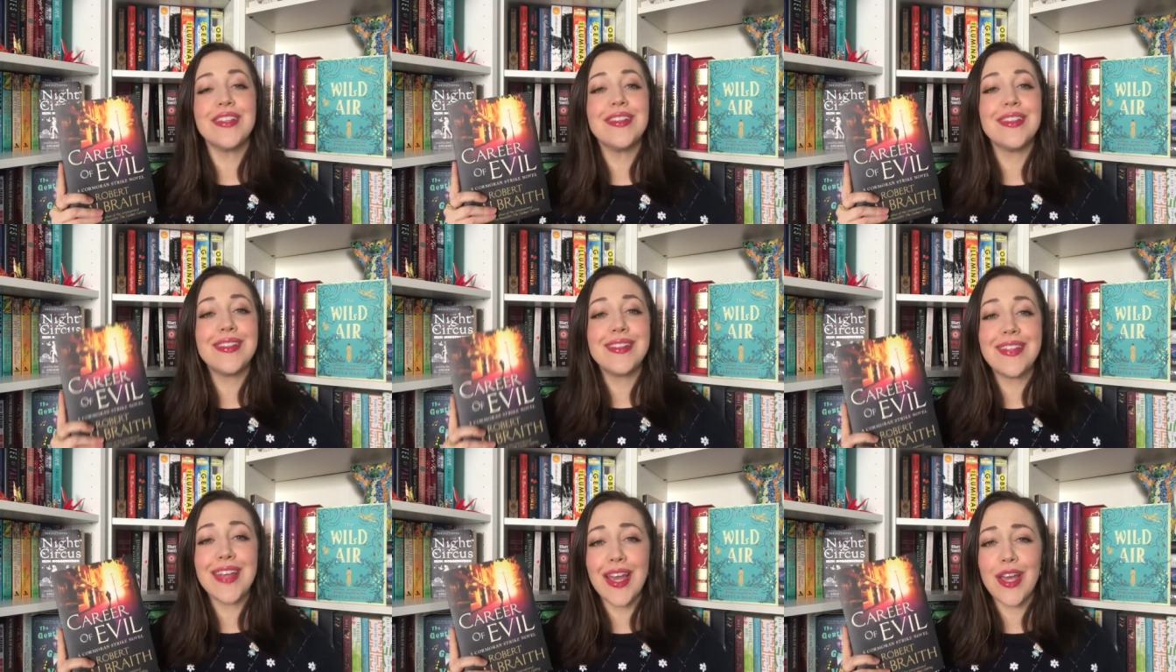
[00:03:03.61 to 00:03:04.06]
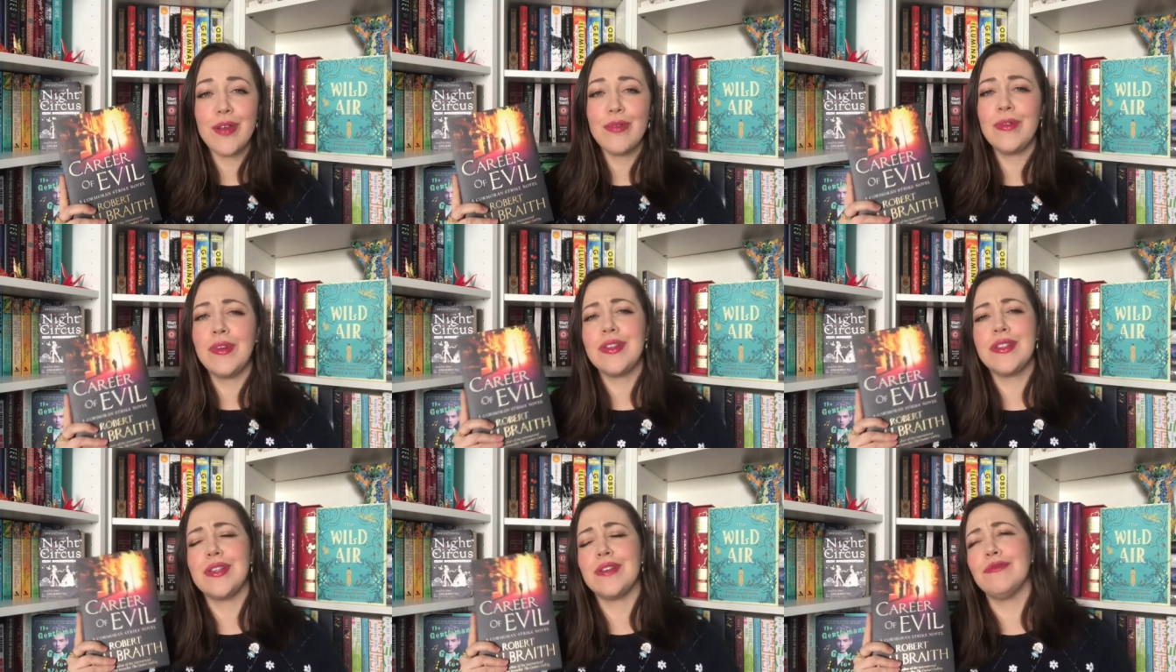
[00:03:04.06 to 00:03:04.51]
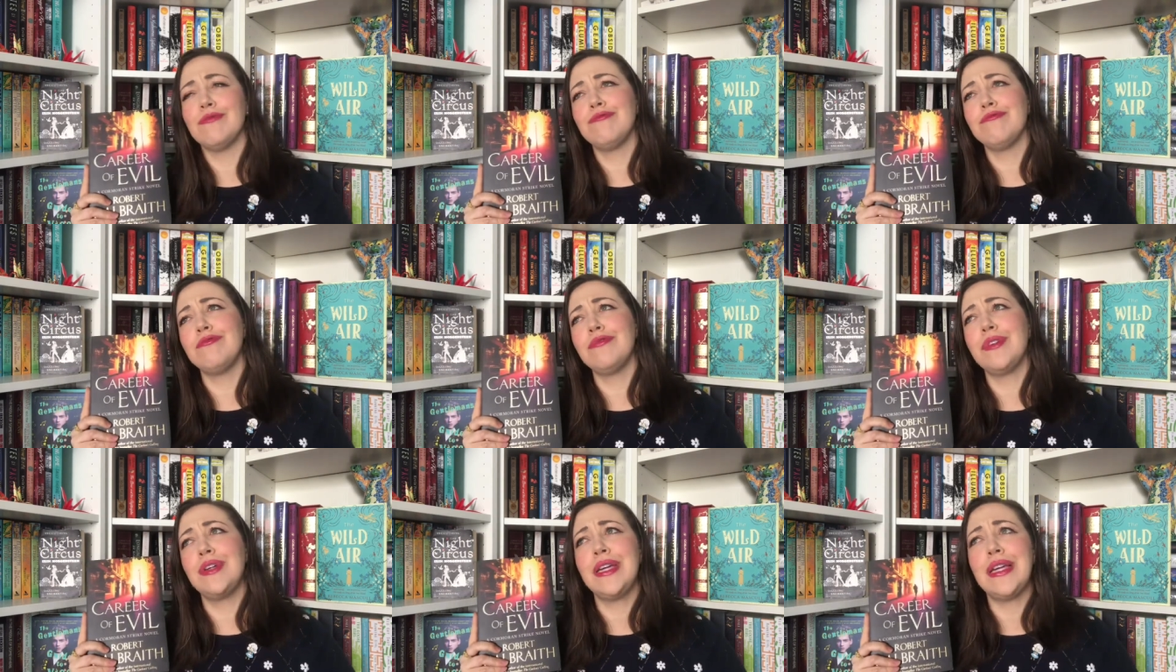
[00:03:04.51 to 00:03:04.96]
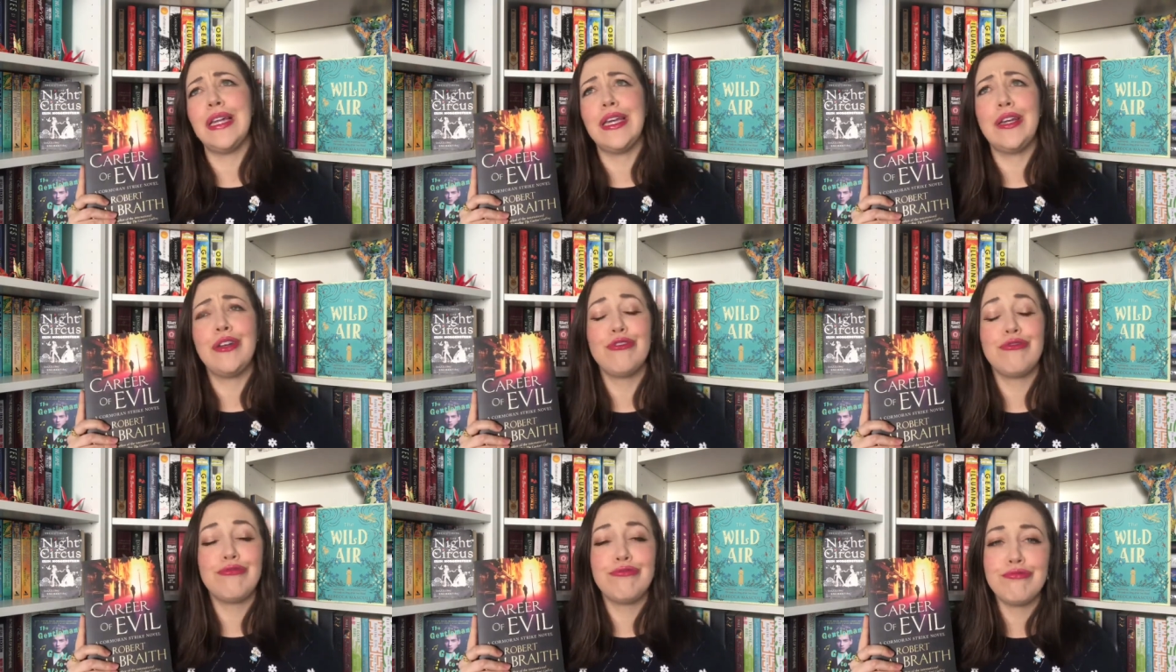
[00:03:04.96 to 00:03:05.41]
the second one's a really
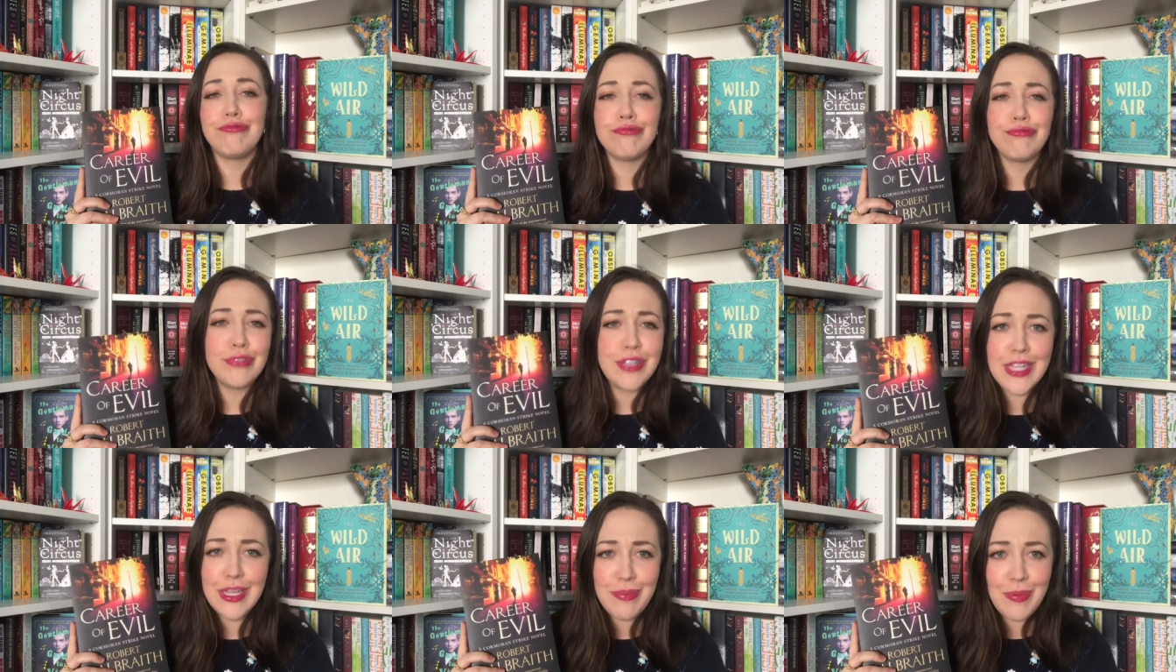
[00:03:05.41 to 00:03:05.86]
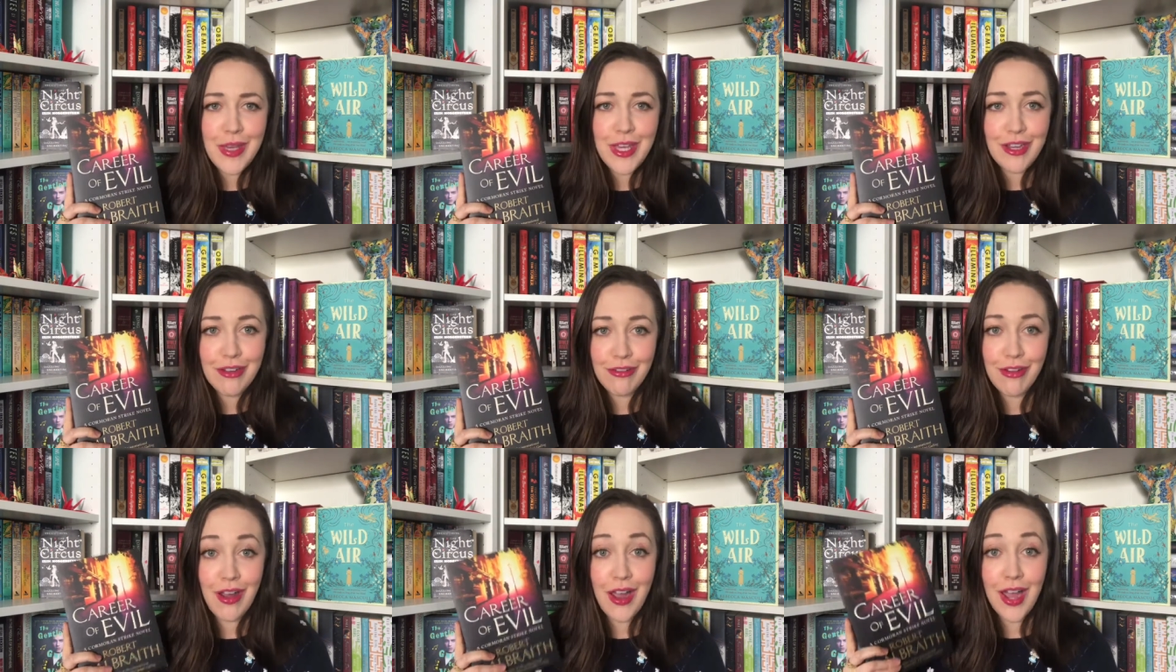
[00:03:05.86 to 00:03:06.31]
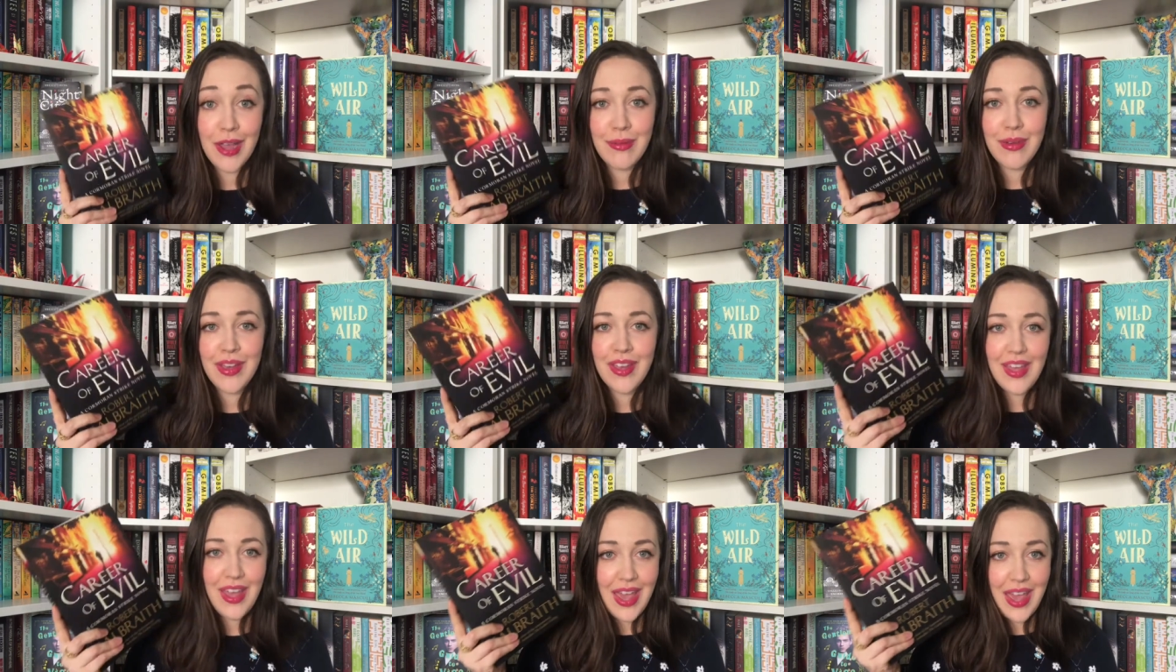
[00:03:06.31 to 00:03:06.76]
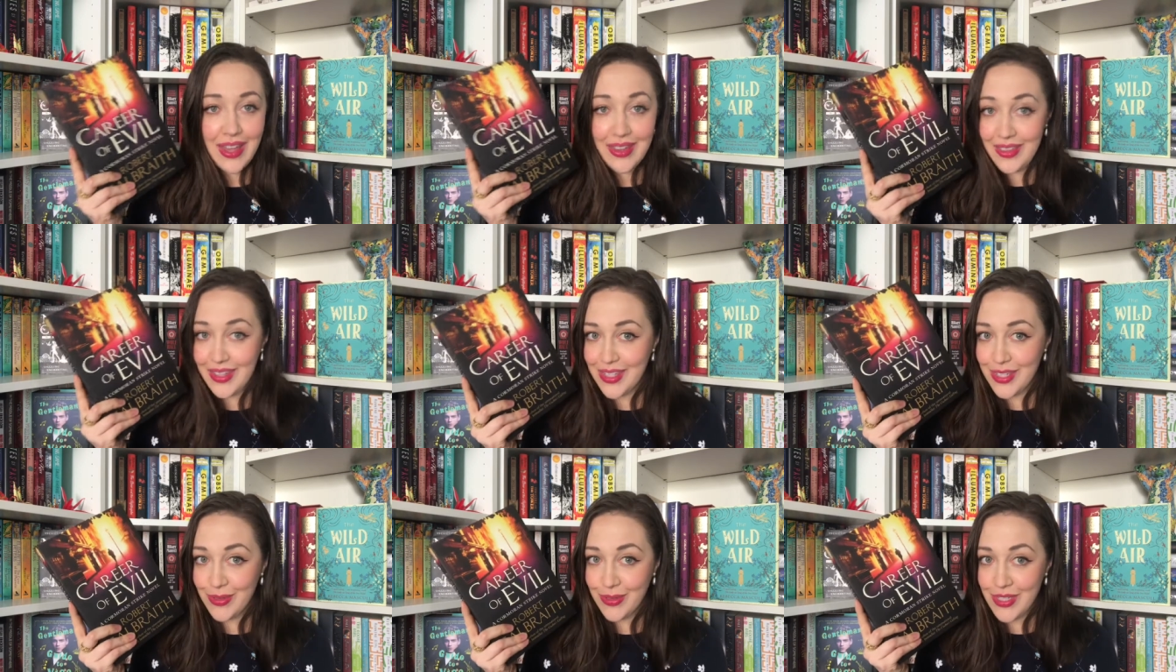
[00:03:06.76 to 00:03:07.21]
creepy crime and
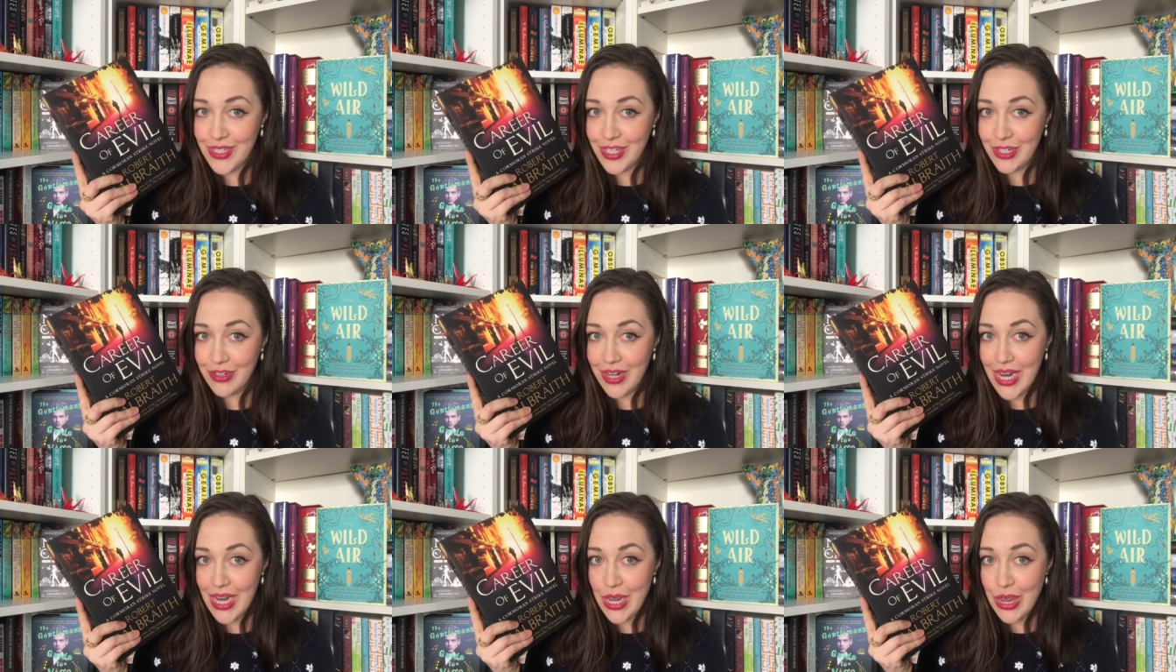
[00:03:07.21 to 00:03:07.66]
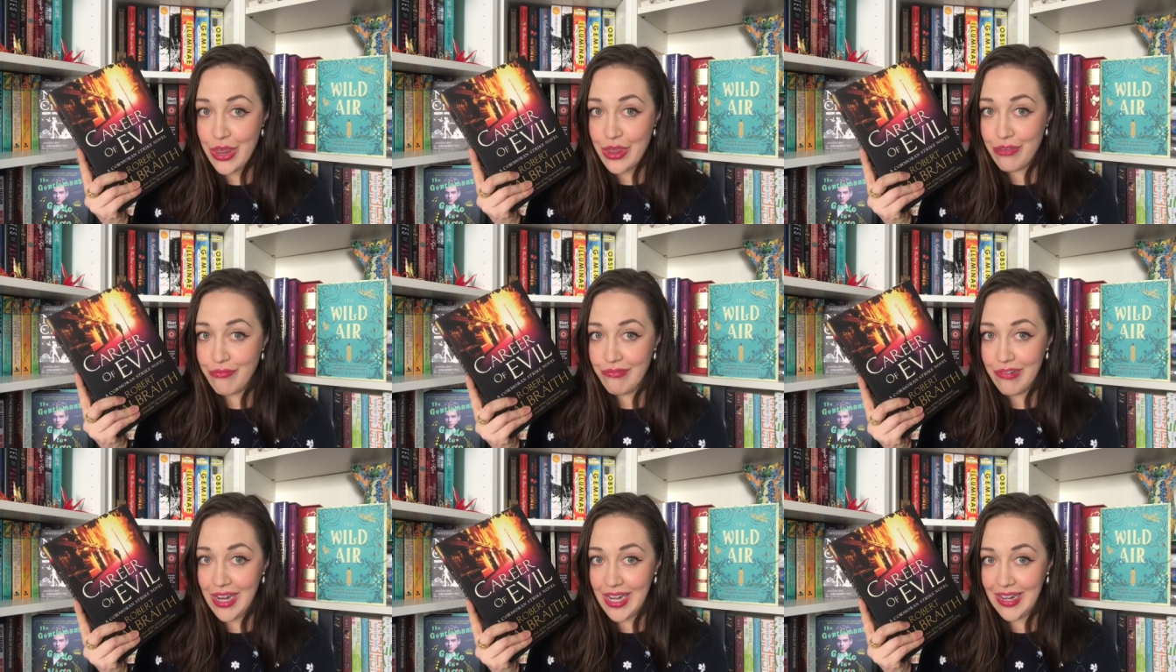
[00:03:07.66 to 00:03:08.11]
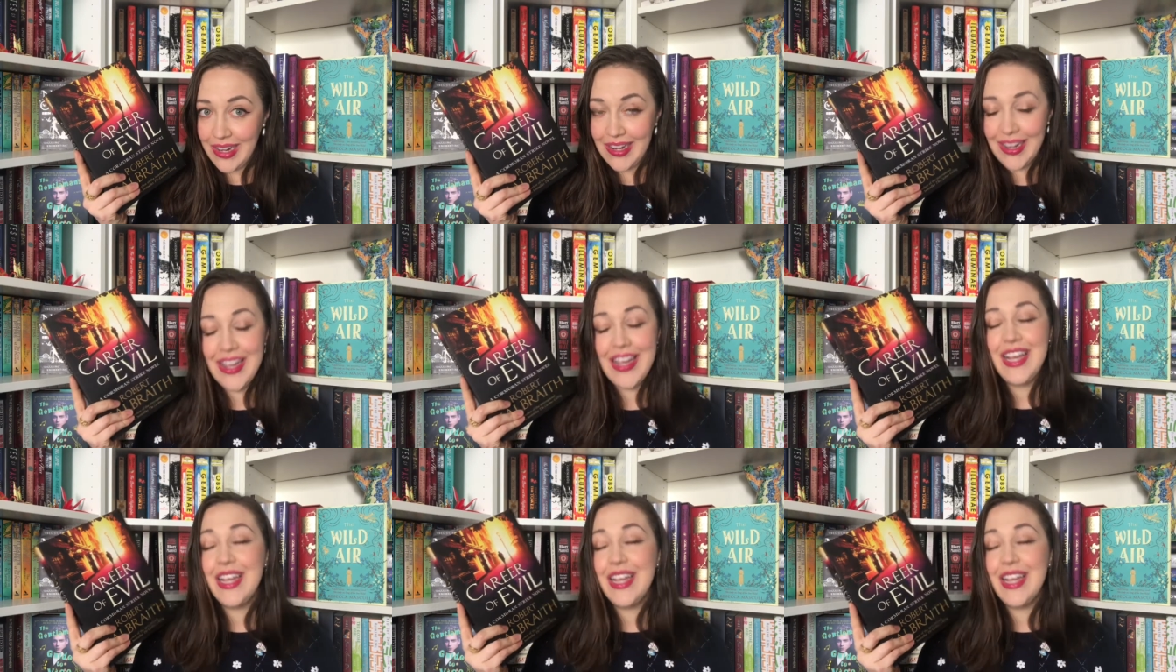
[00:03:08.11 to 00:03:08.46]
this one's a great thriller.